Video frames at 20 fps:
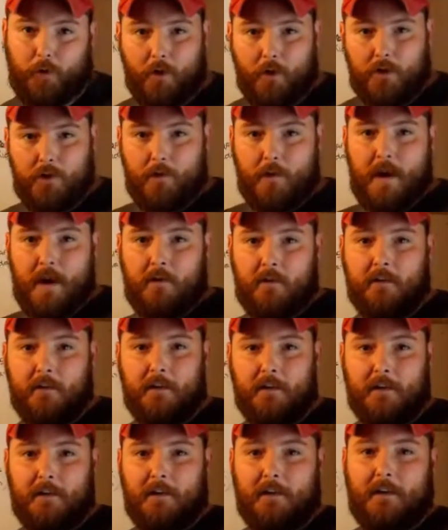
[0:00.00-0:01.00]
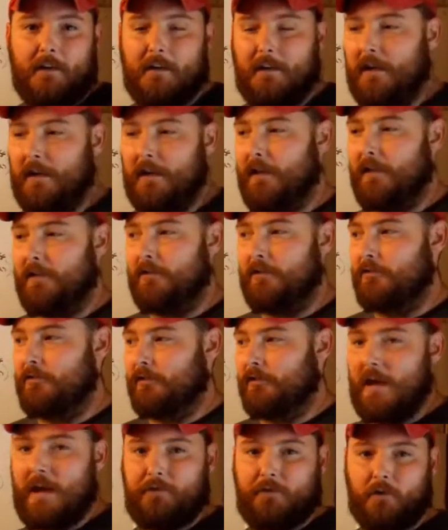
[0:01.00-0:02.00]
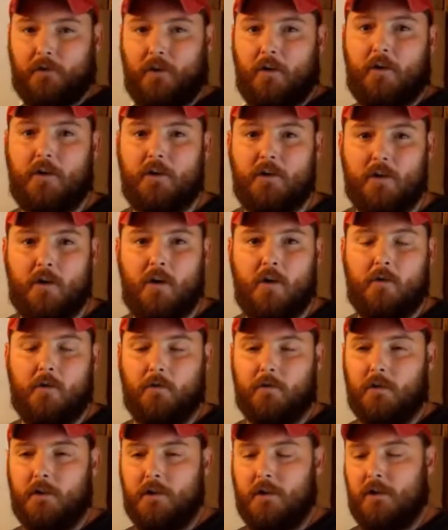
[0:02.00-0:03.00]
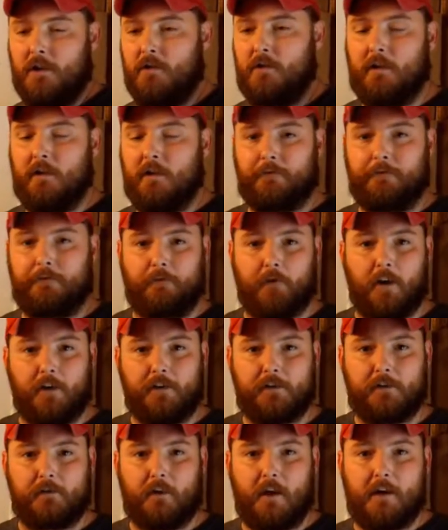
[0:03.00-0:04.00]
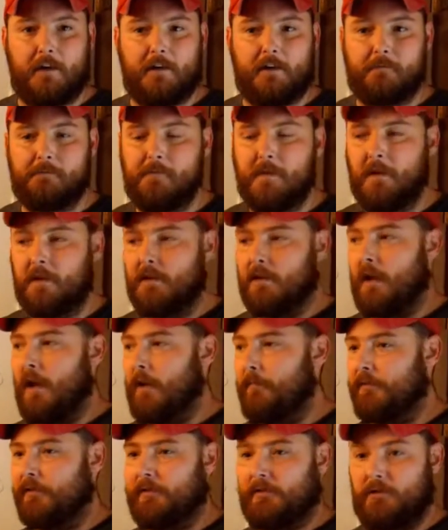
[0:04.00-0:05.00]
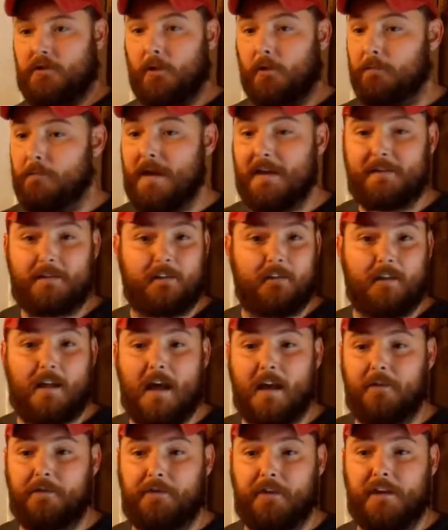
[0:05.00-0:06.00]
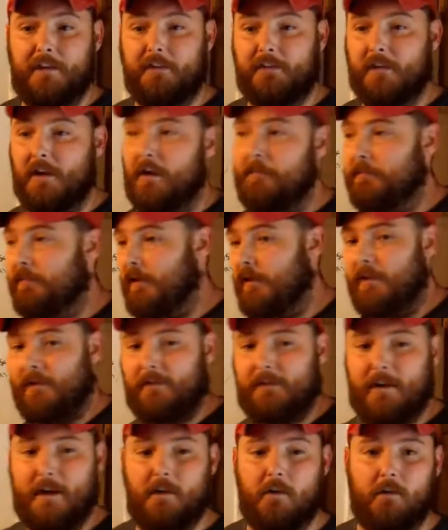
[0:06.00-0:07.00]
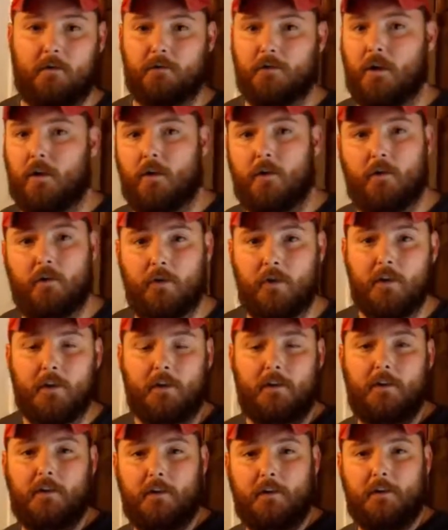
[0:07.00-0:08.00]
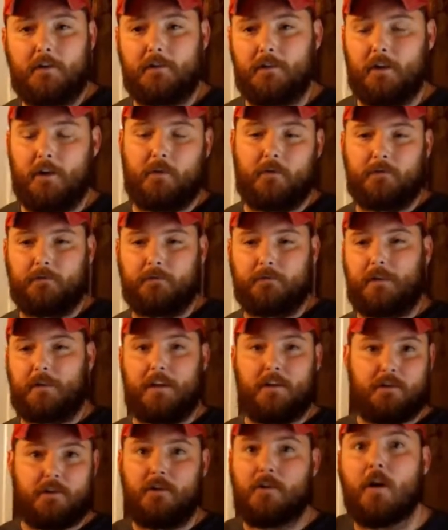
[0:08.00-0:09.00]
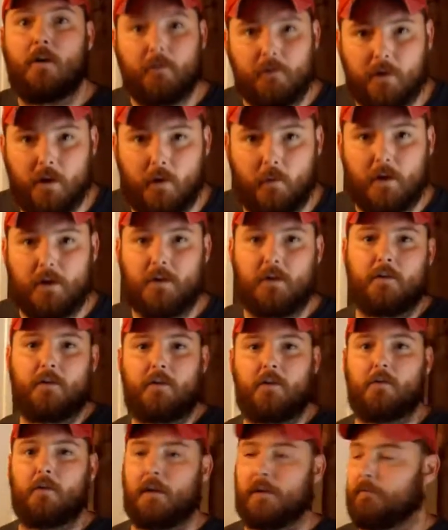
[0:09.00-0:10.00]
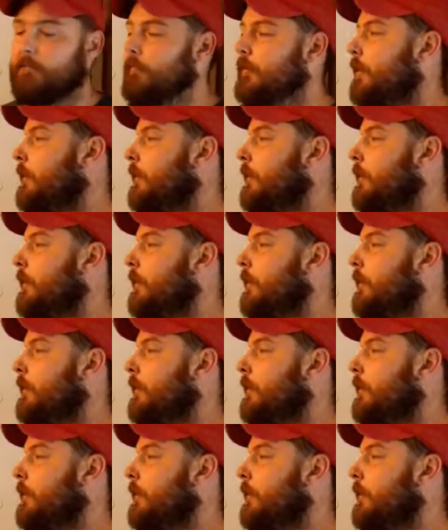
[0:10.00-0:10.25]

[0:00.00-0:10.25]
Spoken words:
job, expecting the training, and they just throw you out, and you just have to learn on your own. You get frustrated. You'll mess a lot of things up because they don't